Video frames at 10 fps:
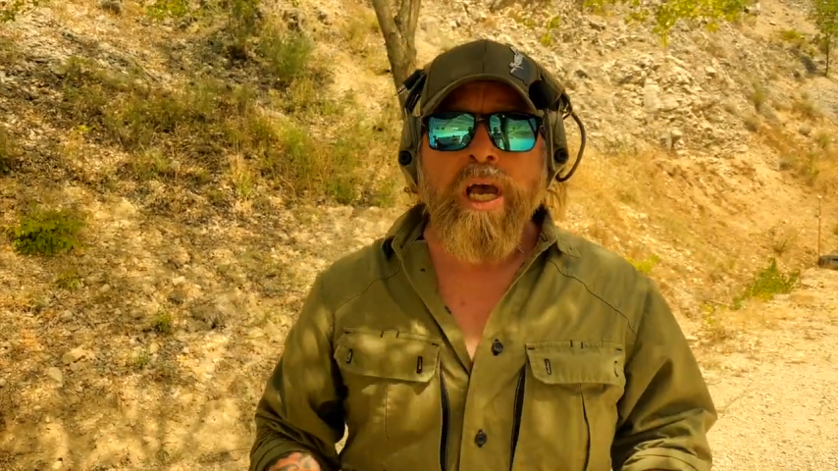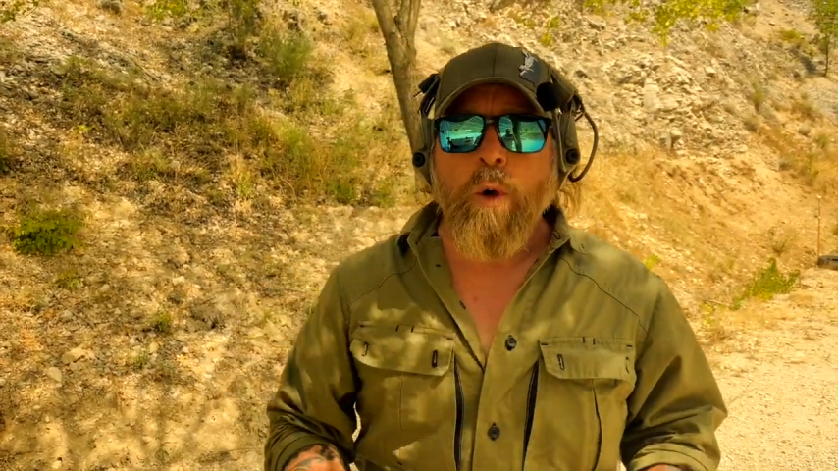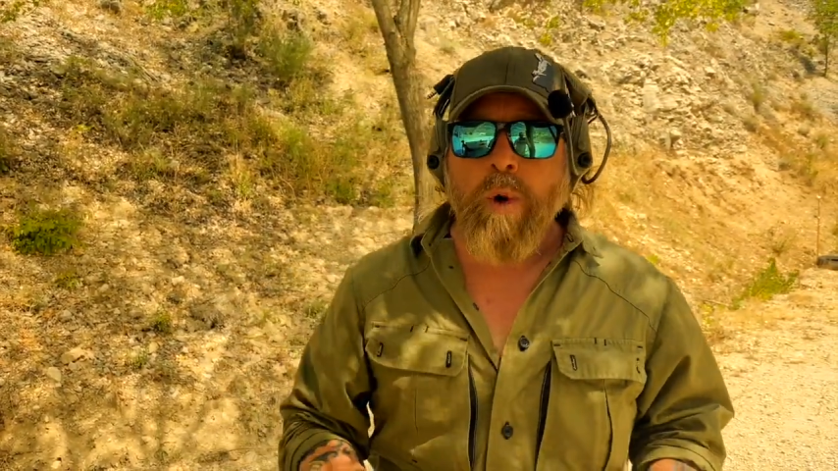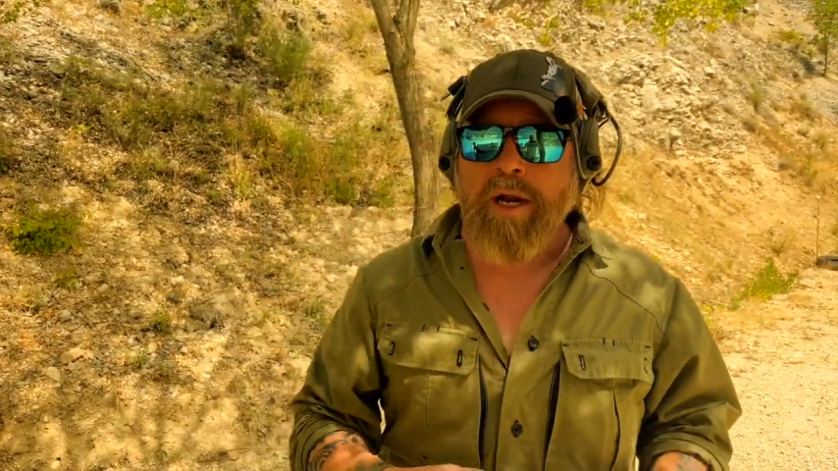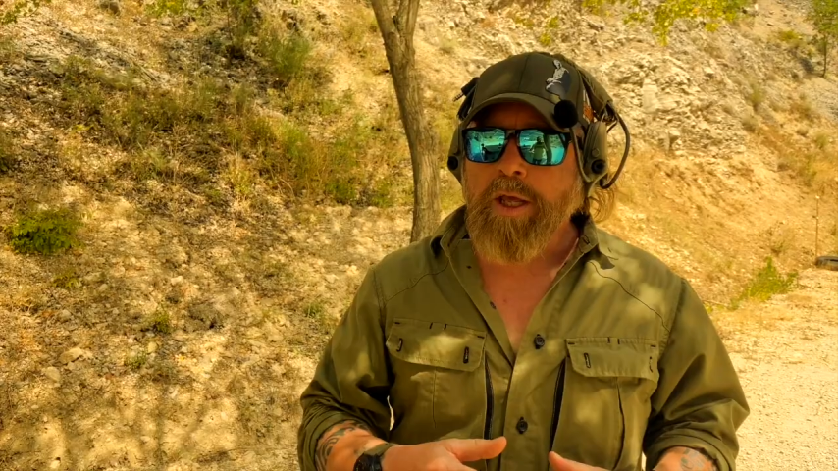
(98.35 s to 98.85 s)

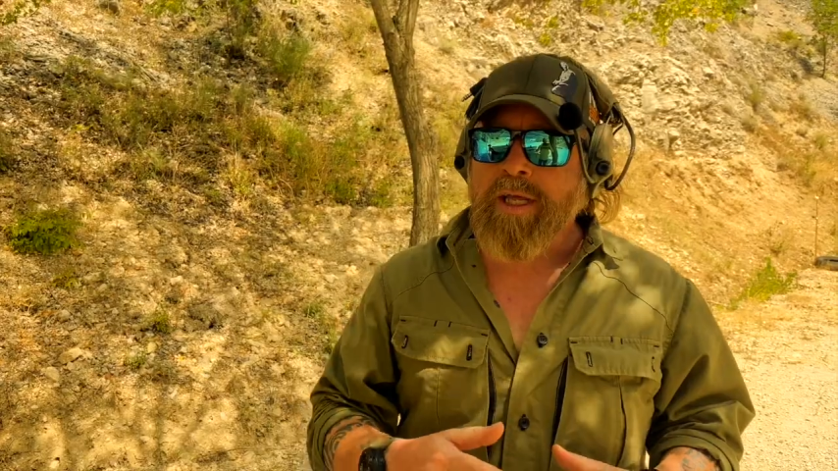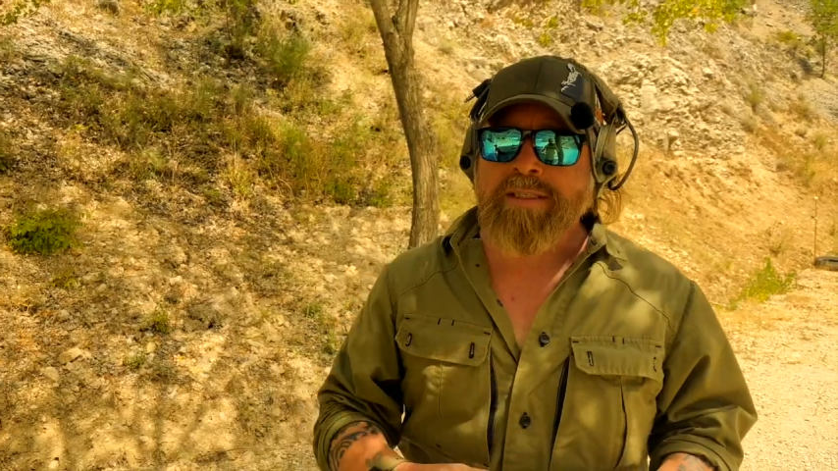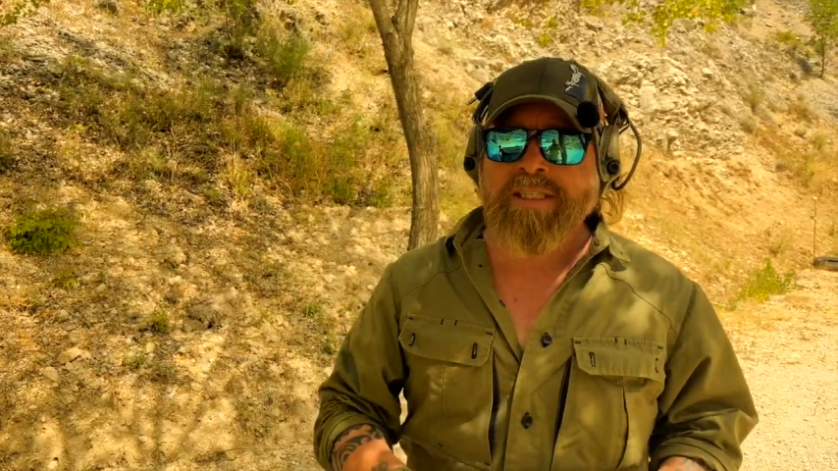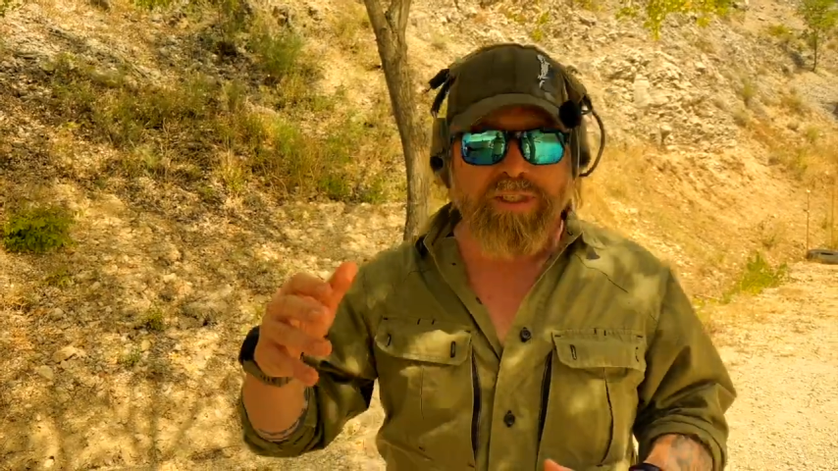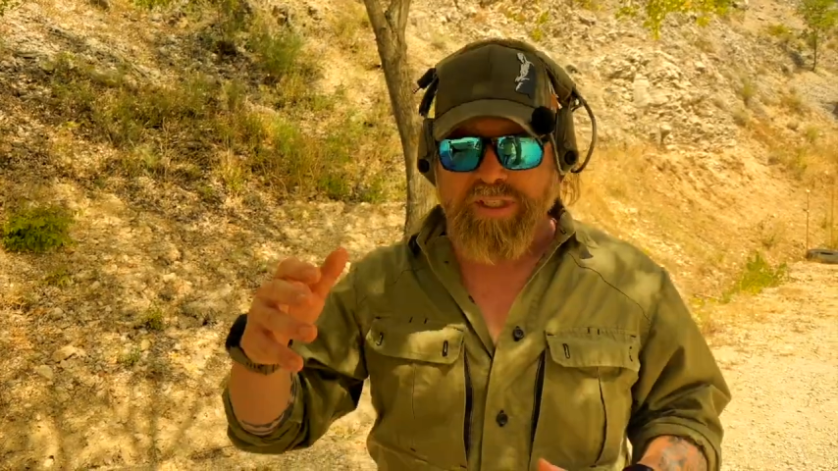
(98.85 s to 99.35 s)
where you can
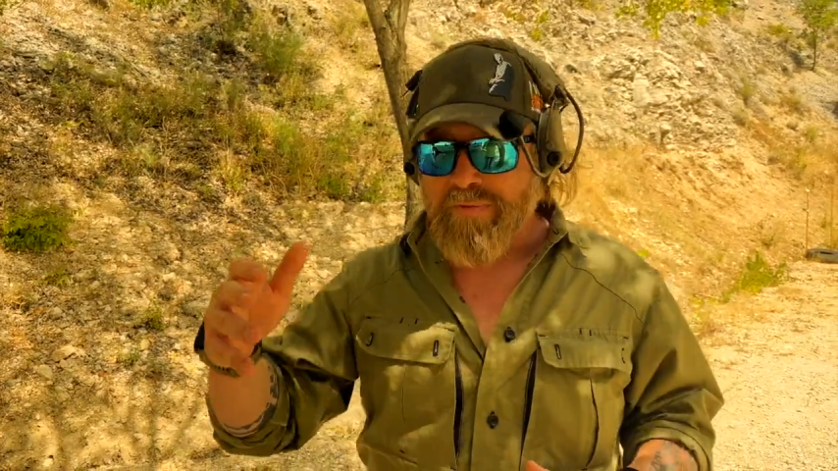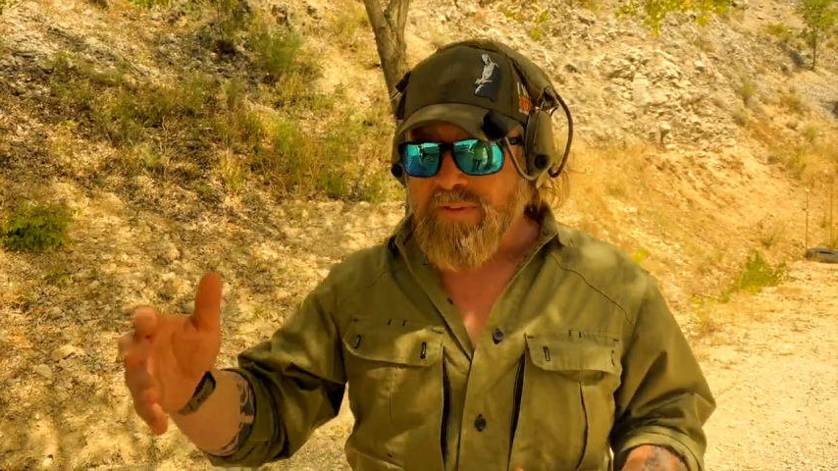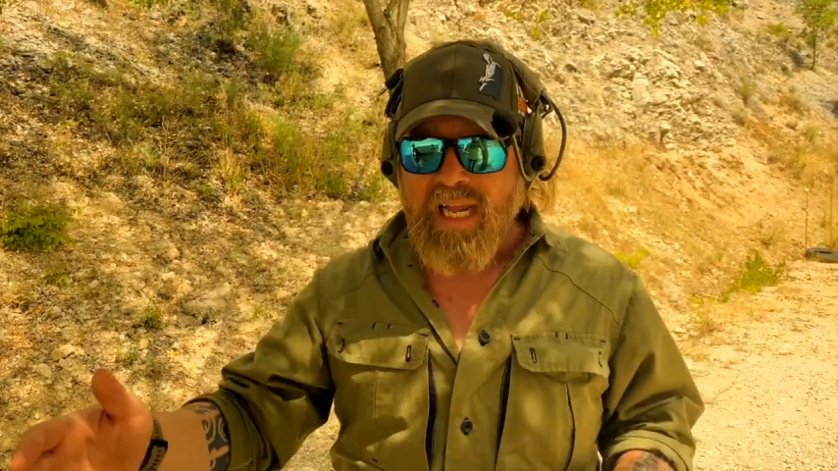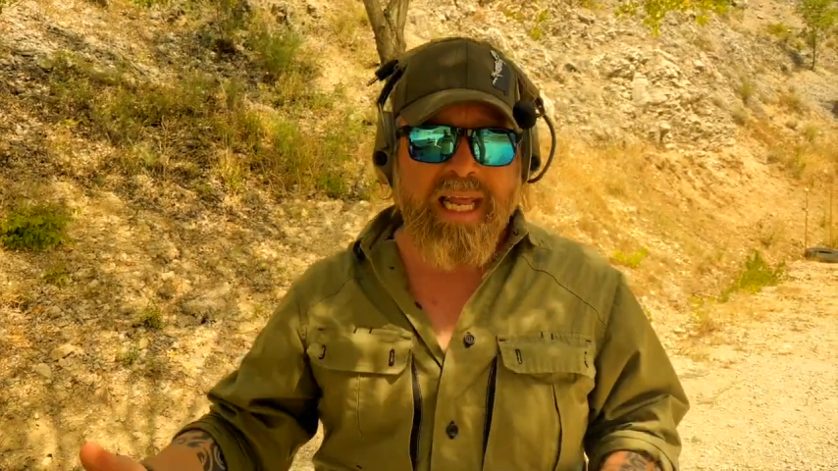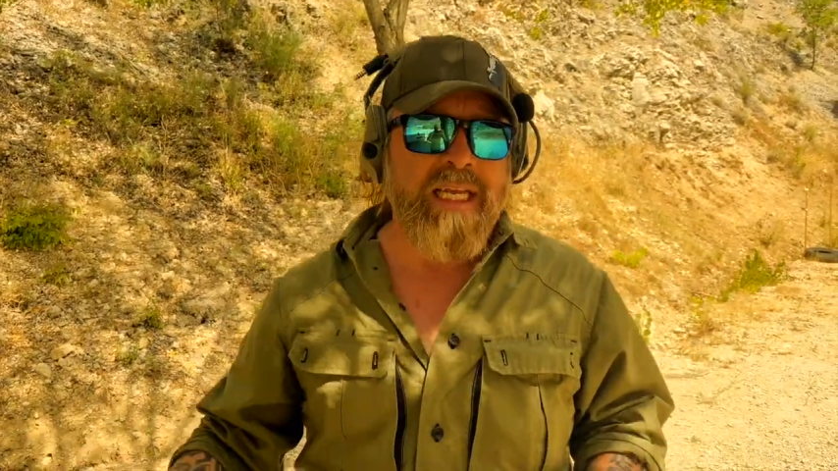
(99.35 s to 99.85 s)
see
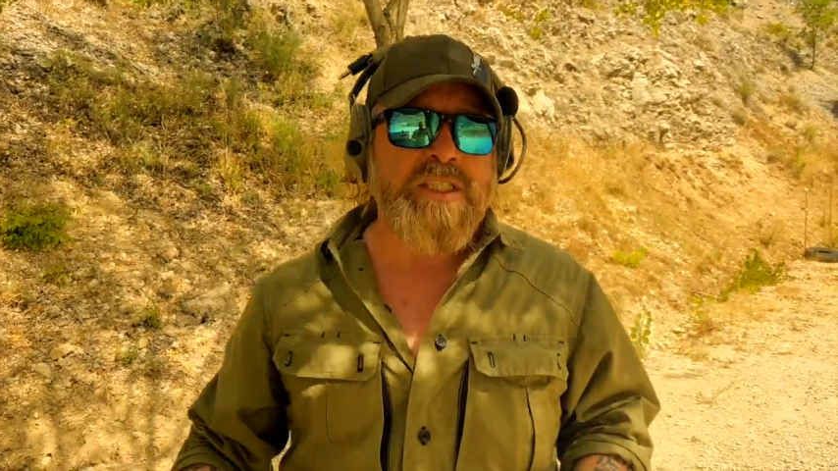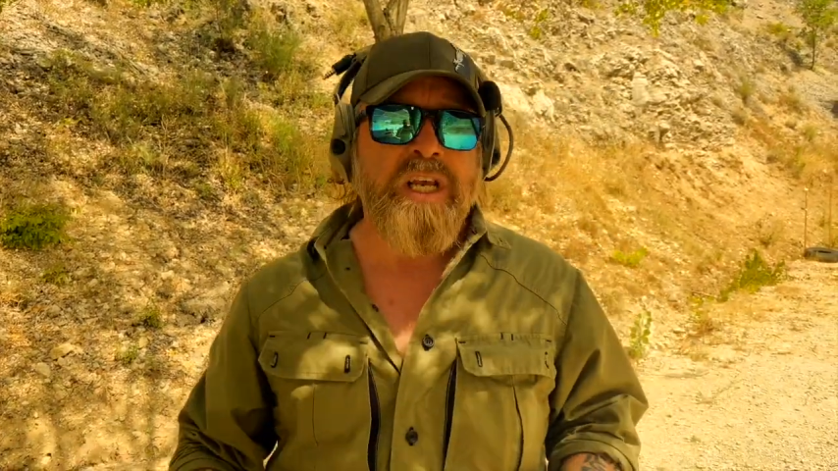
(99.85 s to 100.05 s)
civilians,